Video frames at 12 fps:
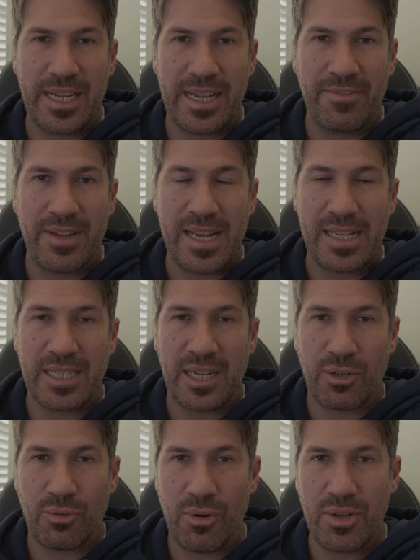EVs
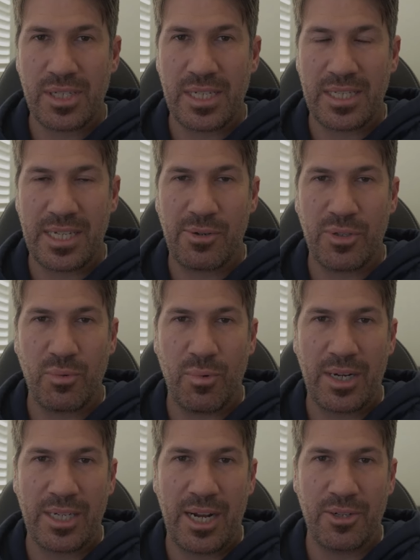across 0 to
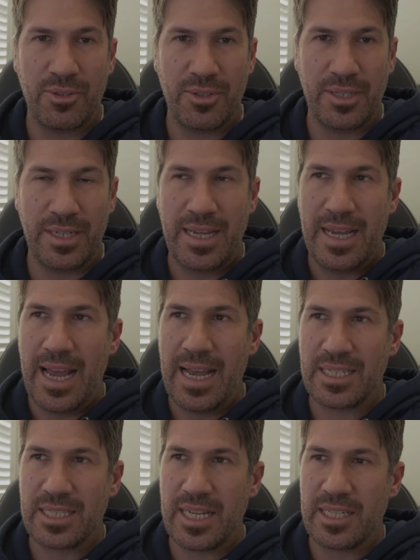100.
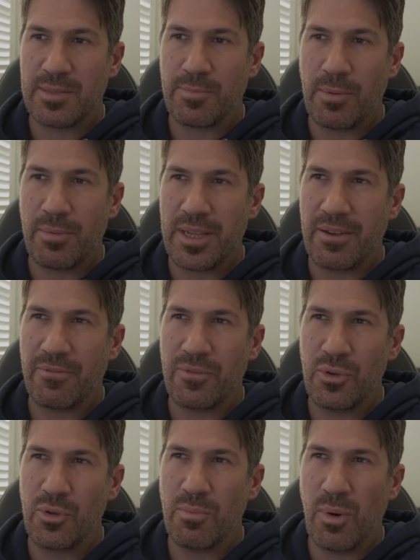As I said, there's probably a
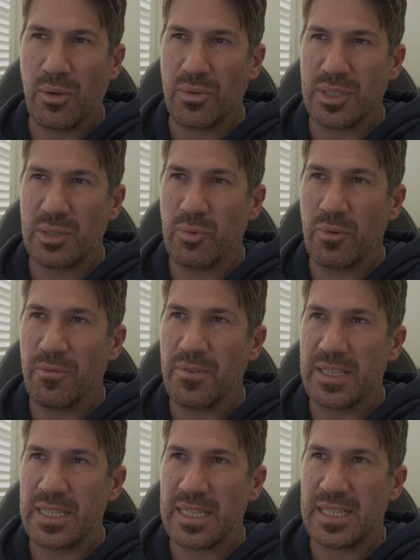few models that will
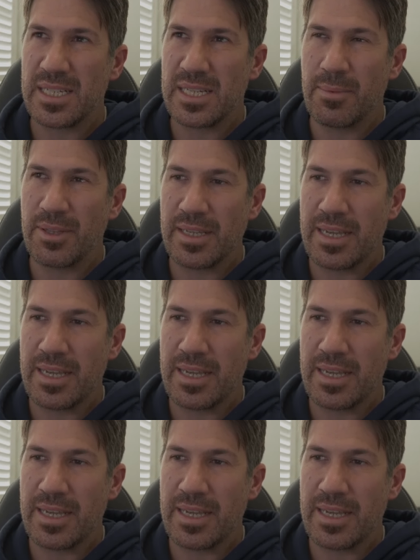fit into some of the